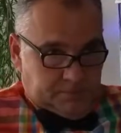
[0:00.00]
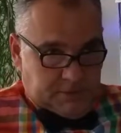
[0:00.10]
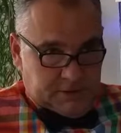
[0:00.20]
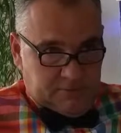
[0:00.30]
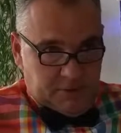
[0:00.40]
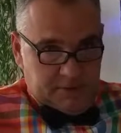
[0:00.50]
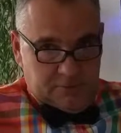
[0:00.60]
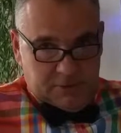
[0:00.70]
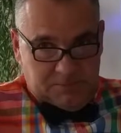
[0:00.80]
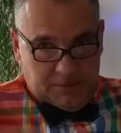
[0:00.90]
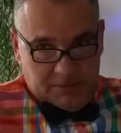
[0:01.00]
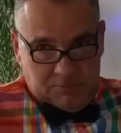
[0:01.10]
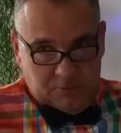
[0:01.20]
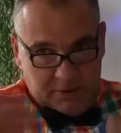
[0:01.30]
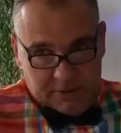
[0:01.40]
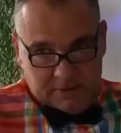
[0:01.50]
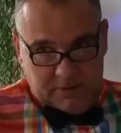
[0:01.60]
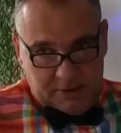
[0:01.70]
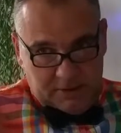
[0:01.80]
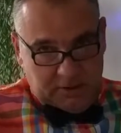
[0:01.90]
has been responsible,
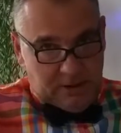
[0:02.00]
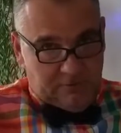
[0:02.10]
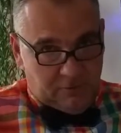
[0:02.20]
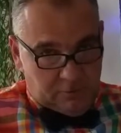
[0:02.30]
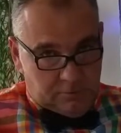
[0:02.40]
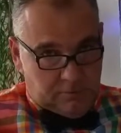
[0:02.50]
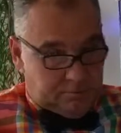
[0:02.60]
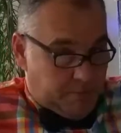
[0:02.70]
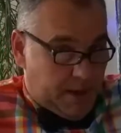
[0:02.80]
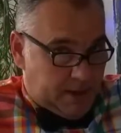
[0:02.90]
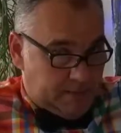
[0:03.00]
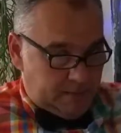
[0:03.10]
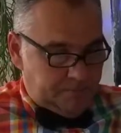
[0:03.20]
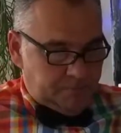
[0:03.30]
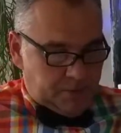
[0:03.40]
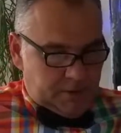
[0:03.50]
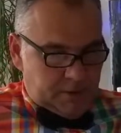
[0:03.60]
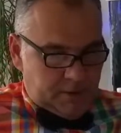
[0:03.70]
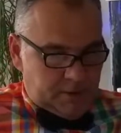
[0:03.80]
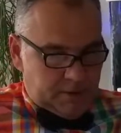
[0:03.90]
guilty, an evil man
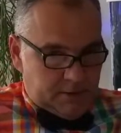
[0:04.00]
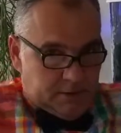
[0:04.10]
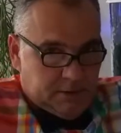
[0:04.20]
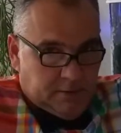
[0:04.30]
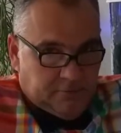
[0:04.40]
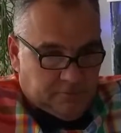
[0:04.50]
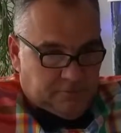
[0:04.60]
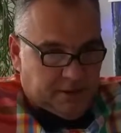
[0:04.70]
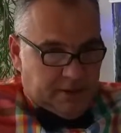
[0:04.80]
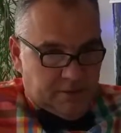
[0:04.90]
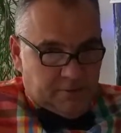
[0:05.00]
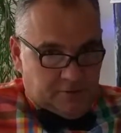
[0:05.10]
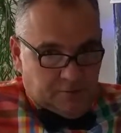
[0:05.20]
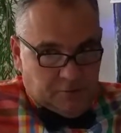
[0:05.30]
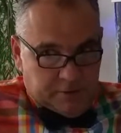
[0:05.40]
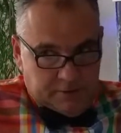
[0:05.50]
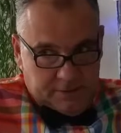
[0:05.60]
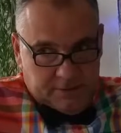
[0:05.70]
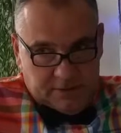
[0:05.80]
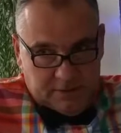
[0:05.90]
and he didn't even pay anything for it,
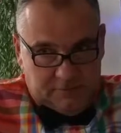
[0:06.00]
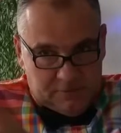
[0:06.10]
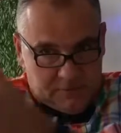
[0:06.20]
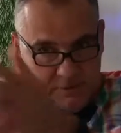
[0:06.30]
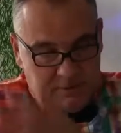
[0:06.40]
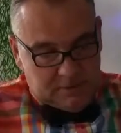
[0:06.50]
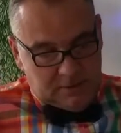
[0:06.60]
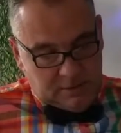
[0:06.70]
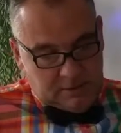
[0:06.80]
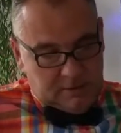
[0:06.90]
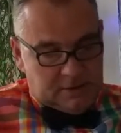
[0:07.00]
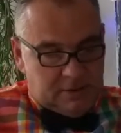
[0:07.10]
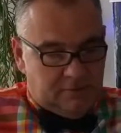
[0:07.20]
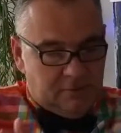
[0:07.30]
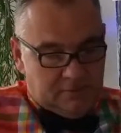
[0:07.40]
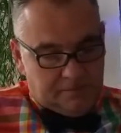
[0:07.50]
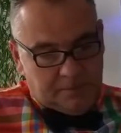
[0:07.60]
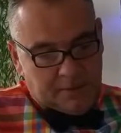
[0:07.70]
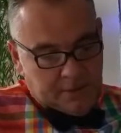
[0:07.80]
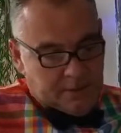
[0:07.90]
and he leaves the deceiving.
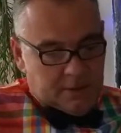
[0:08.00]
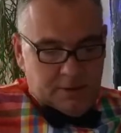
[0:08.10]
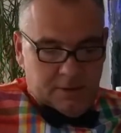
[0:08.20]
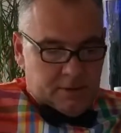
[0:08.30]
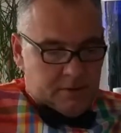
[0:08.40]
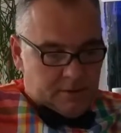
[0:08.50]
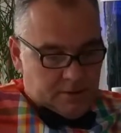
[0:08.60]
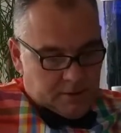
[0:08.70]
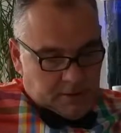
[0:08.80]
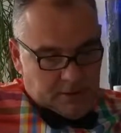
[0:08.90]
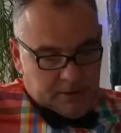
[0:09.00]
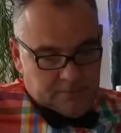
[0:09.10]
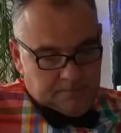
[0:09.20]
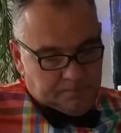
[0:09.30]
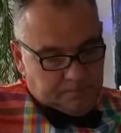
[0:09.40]
And then